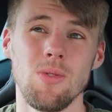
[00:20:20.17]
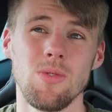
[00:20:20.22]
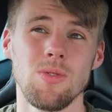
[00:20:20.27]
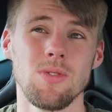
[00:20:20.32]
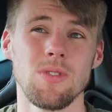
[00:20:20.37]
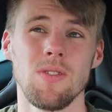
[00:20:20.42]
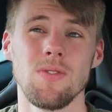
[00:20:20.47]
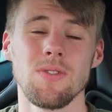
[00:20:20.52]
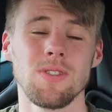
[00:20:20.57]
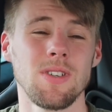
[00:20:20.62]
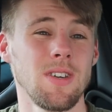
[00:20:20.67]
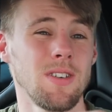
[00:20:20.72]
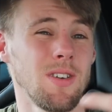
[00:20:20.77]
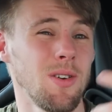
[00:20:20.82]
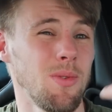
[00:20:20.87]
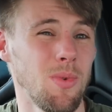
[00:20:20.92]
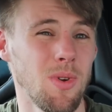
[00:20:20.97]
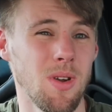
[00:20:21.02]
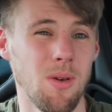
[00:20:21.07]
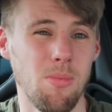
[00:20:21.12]
because obviously I
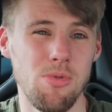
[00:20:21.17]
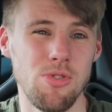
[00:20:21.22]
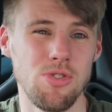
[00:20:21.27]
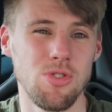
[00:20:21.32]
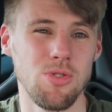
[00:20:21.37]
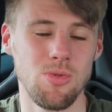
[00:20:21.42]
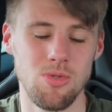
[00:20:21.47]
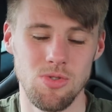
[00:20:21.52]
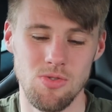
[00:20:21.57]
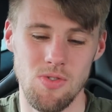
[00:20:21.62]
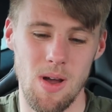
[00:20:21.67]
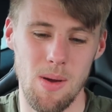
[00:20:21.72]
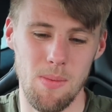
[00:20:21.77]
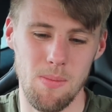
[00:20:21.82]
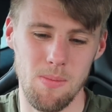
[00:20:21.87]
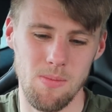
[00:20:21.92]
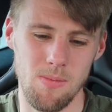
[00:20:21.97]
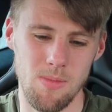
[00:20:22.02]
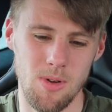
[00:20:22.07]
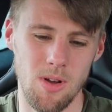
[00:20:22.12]
don't want to produce crap
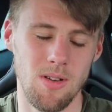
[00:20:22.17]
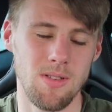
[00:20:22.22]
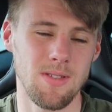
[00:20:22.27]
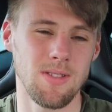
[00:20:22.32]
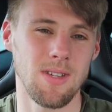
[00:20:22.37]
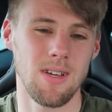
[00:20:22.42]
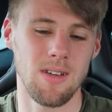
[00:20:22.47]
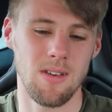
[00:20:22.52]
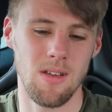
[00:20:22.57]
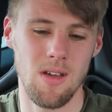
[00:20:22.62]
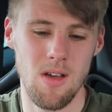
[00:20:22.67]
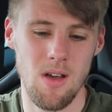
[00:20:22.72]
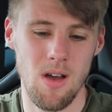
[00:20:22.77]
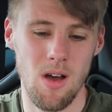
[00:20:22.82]
content.